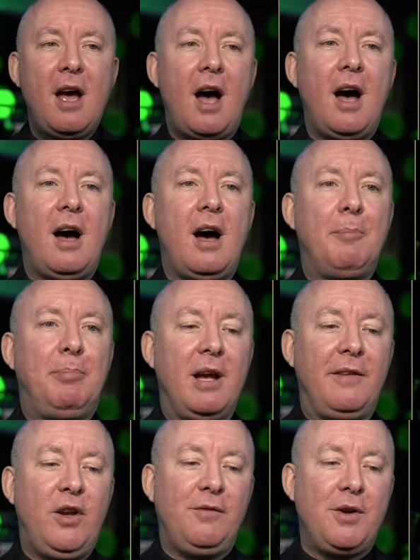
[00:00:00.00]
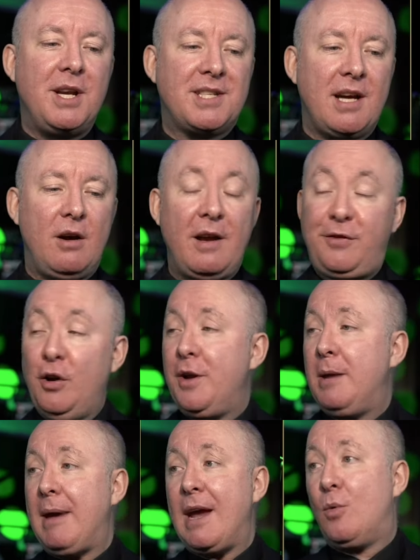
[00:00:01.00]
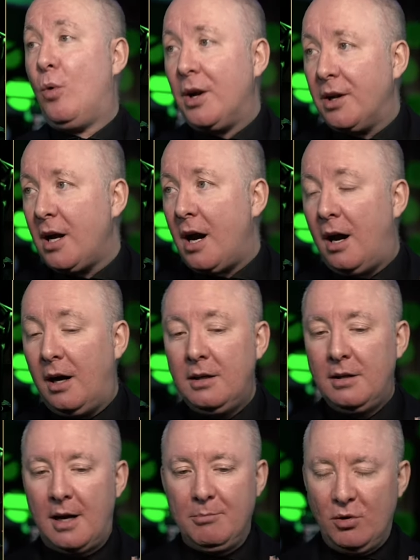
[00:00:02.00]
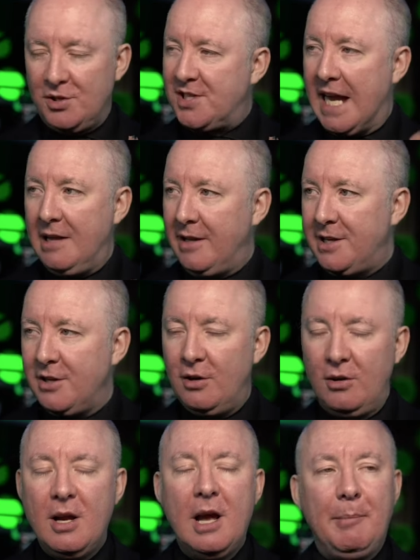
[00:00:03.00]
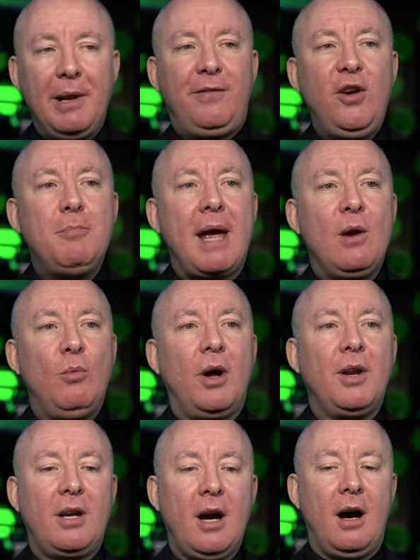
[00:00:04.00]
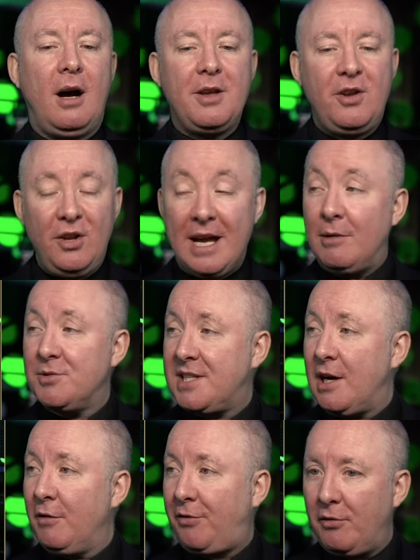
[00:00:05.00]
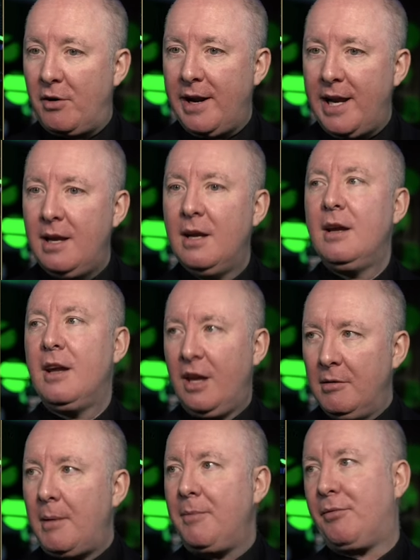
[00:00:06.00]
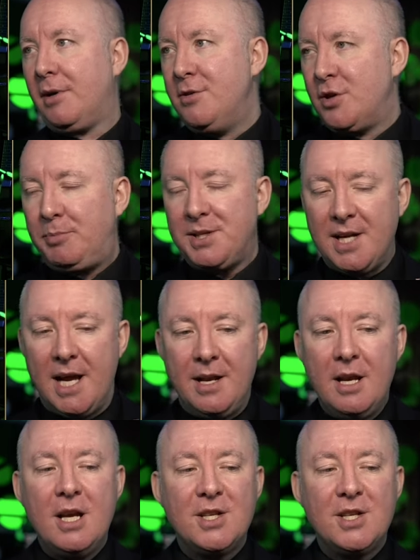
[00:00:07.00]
But if you've only if you only make one car, I'm not saying they do, but if you make one car and you now sell three, you're up 300%.